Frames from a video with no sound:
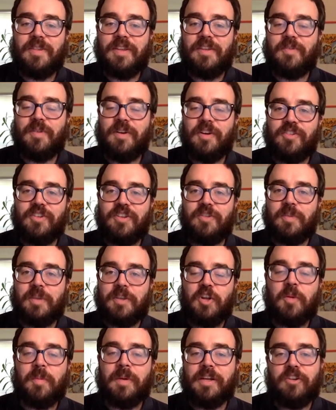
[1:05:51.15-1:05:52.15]
of these functions,
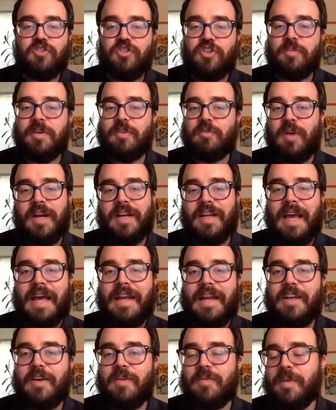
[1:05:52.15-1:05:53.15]
but nobody should be
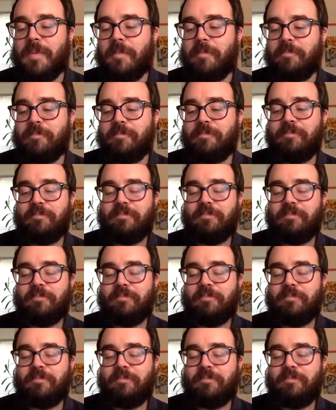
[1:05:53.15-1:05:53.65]
writing any of them.